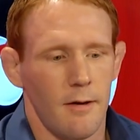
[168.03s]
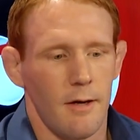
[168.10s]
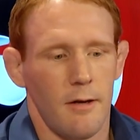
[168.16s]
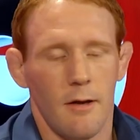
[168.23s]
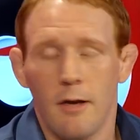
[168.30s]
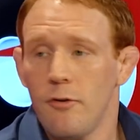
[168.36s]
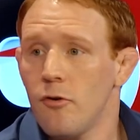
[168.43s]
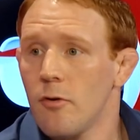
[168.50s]

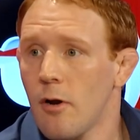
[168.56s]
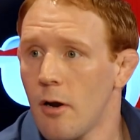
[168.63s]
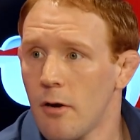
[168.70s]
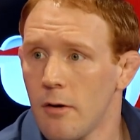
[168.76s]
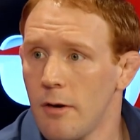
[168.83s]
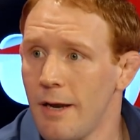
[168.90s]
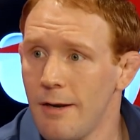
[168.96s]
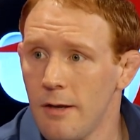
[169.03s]
and, and you're not
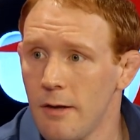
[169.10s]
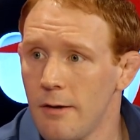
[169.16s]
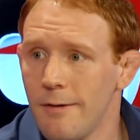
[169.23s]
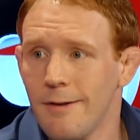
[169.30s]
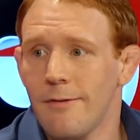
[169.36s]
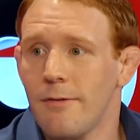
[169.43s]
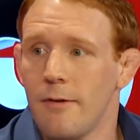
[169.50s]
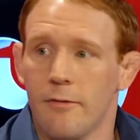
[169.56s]
on any,
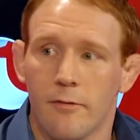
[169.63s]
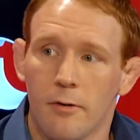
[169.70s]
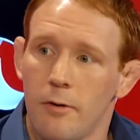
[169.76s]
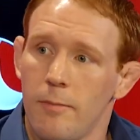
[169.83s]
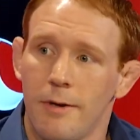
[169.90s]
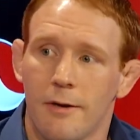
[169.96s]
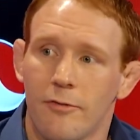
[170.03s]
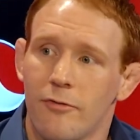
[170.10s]
it's it's going
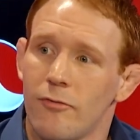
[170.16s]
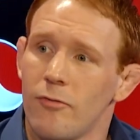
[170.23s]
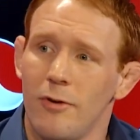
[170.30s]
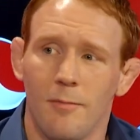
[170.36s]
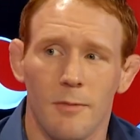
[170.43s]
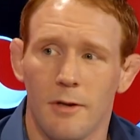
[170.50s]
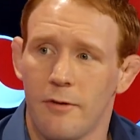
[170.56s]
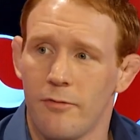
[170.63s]
to be
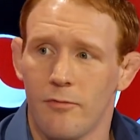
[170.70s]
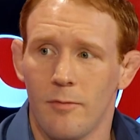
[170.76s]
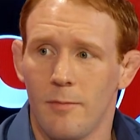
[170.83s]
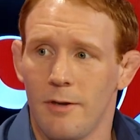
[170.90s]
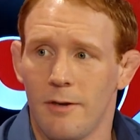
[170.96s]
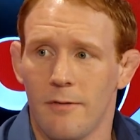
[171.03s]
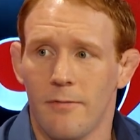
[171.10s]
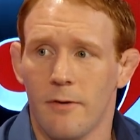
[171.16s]
extremely,
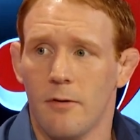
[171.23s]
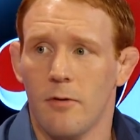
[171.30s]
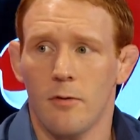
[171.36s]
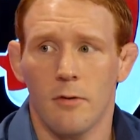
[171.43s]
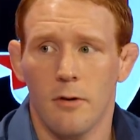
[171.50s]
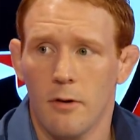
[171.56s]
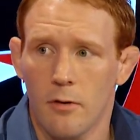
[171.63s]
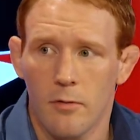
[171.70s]
extremely
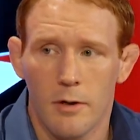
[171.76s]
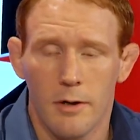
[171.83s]
difficult. You know,